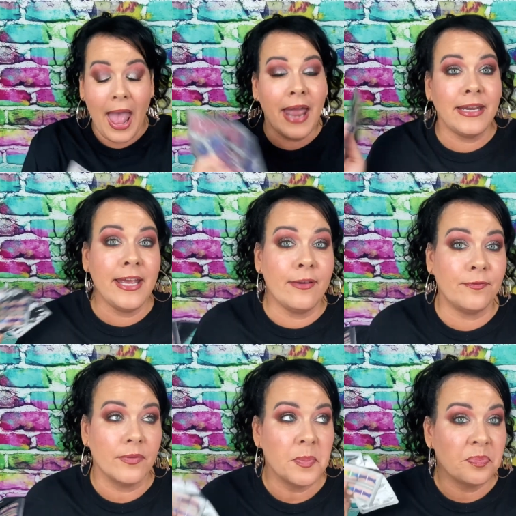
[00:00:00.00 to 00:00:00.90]
And
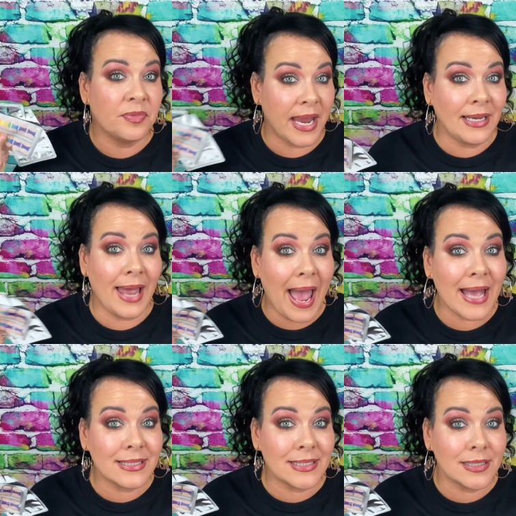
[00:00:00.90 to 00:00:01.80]
if they
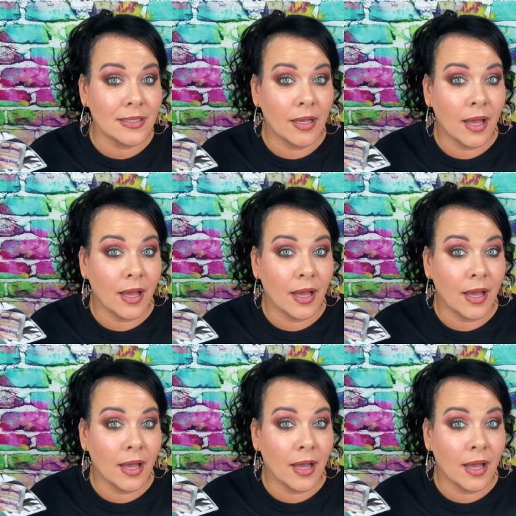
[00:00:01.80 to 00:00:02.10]
last,